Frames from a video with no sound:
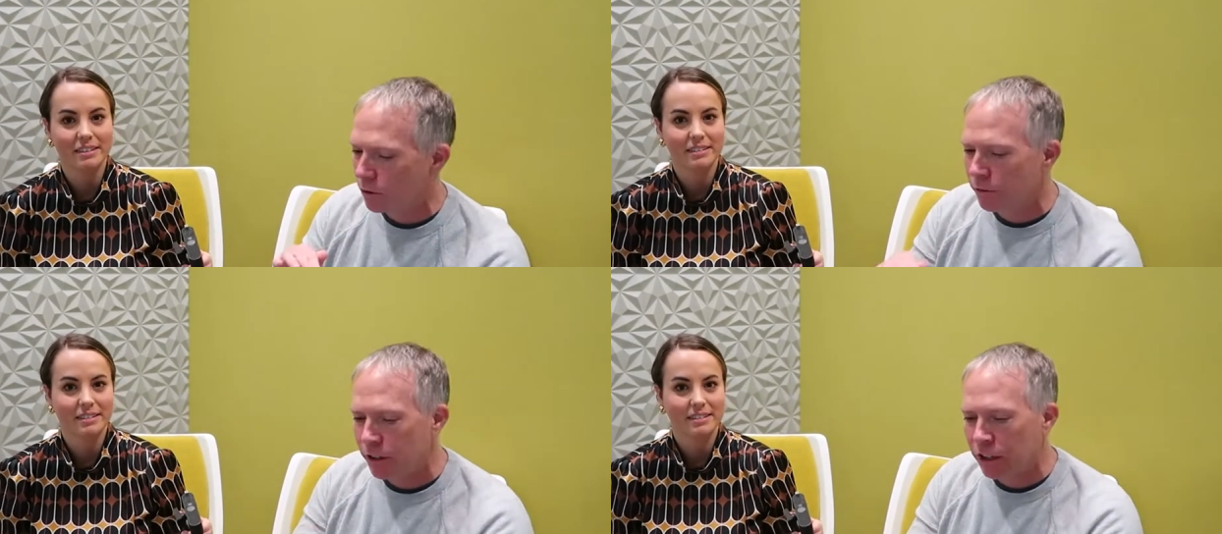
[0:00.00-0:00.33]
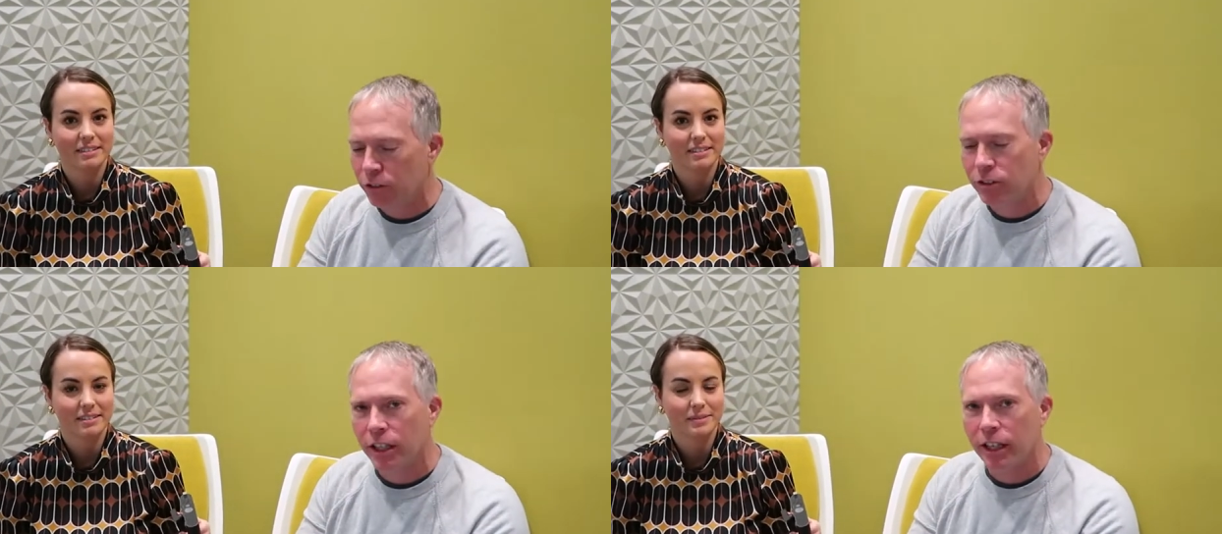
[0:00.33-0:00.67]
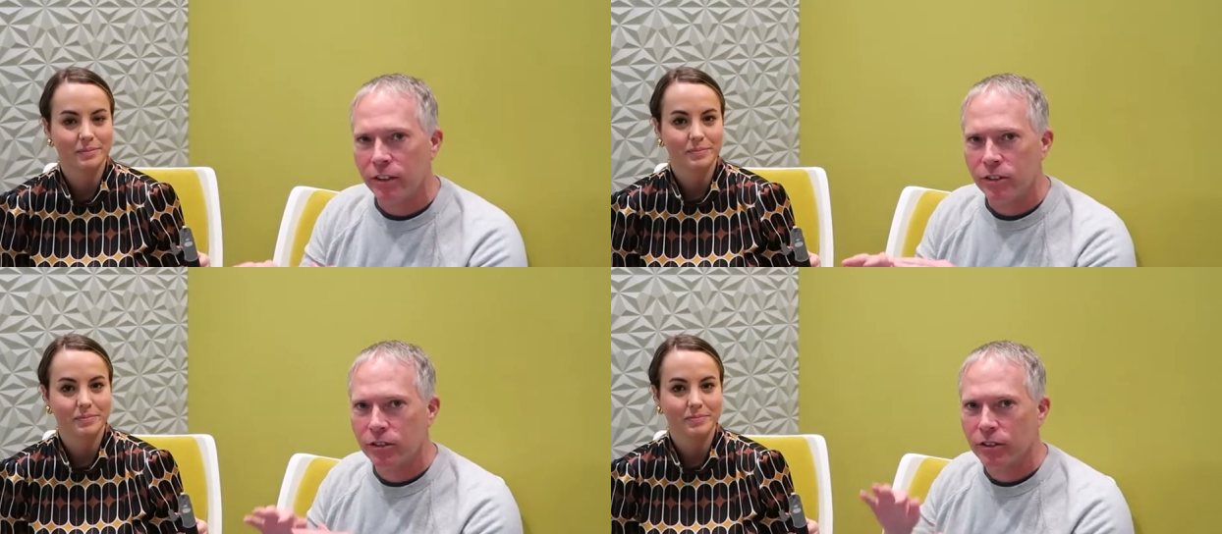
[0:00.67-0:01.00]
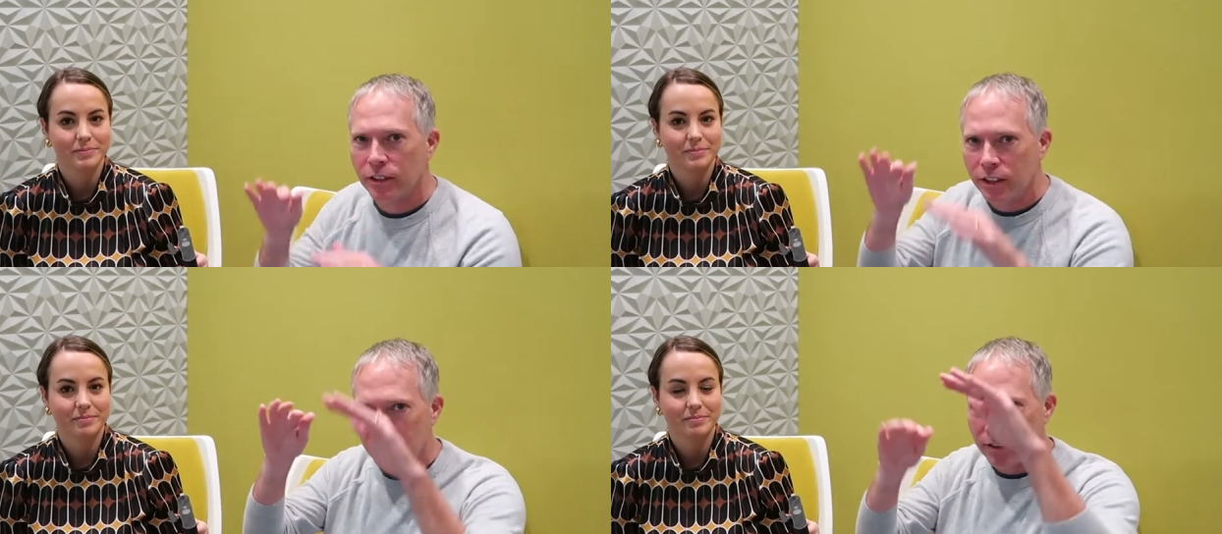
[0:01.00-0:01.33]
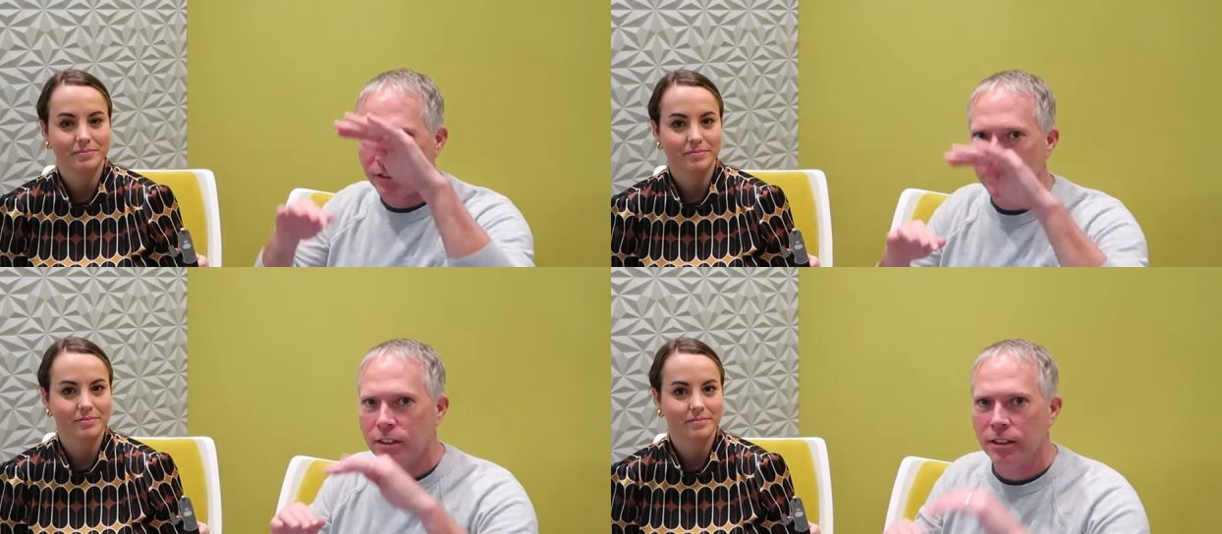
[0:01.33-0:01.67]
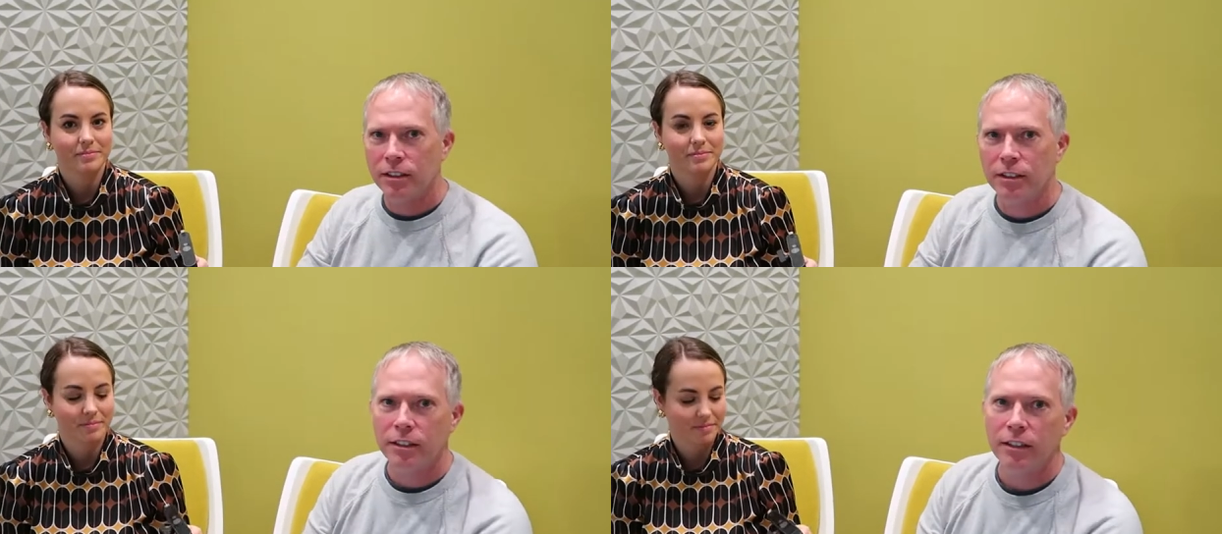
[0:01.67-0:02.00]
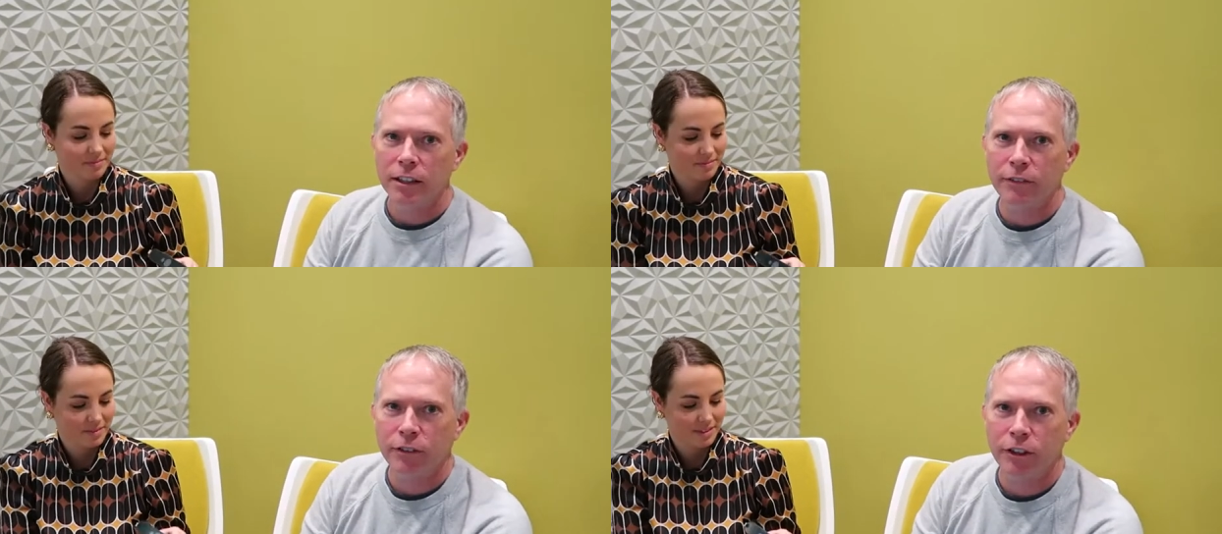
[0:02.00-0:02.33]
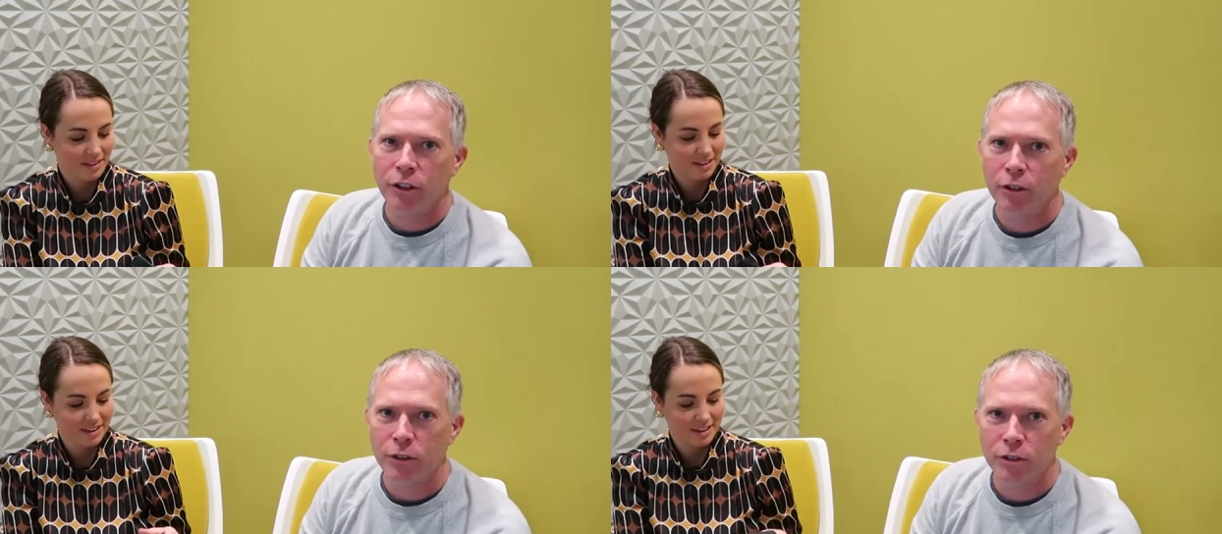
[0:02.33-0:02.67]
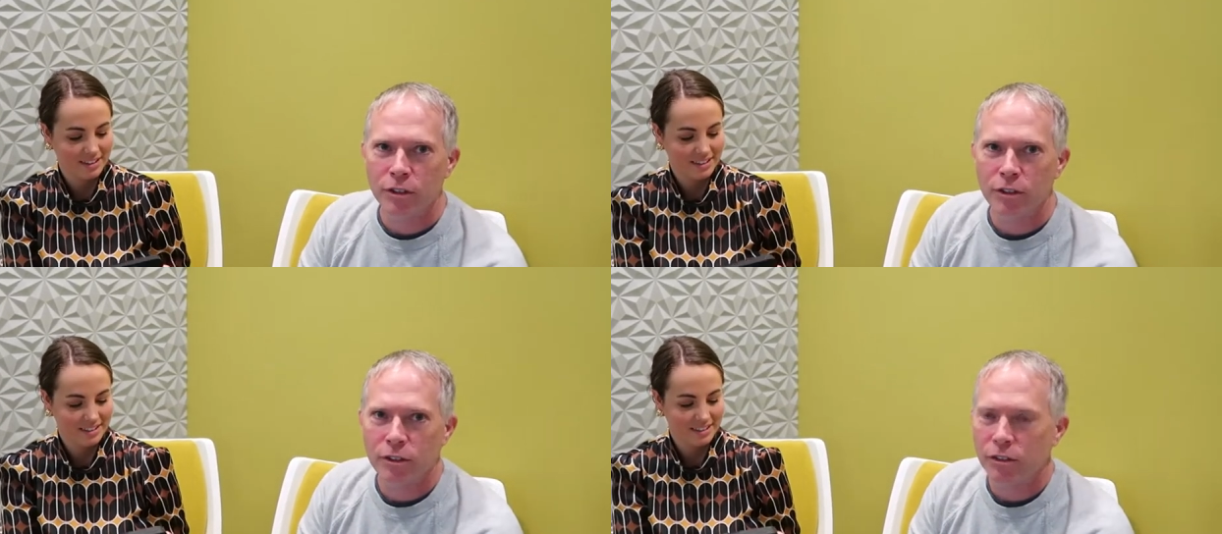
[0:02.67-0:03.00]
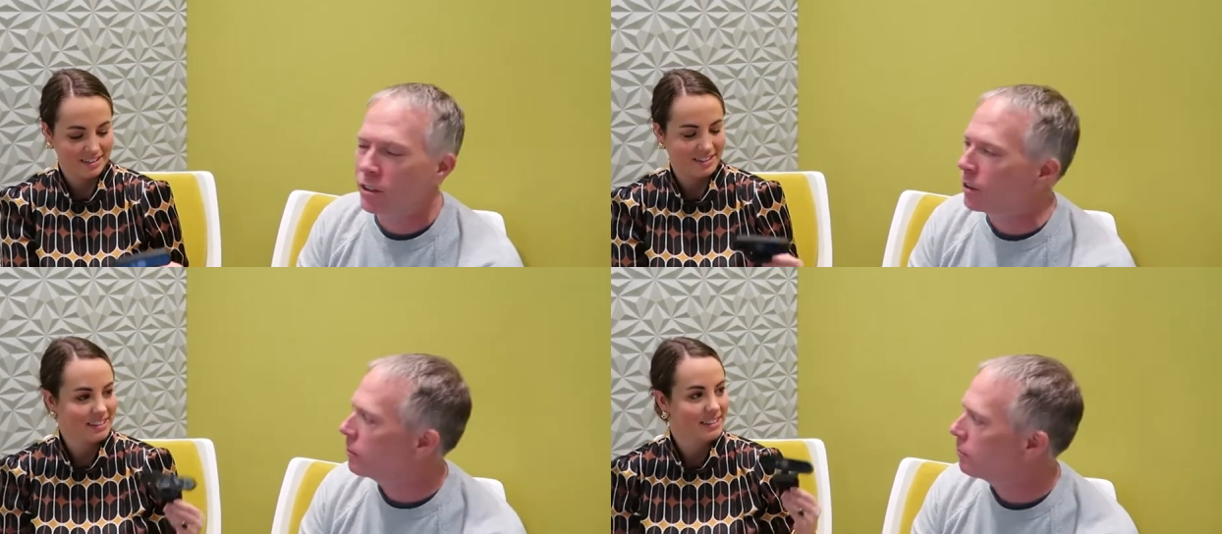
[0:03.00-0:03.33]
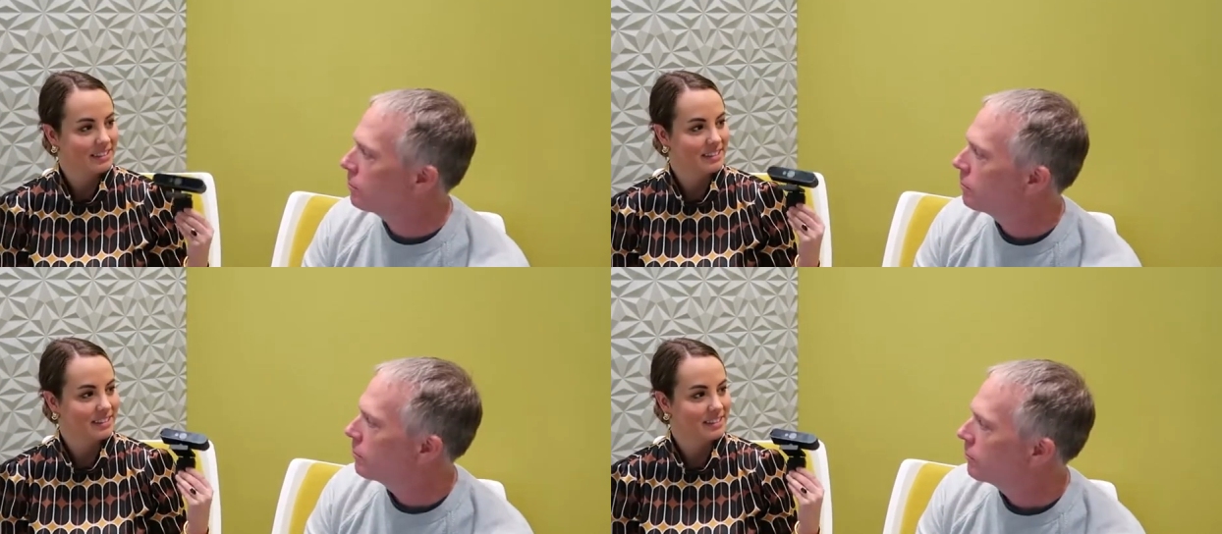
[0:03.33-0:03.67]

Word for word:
Speaker 1: and do a video test and see if her nose is um,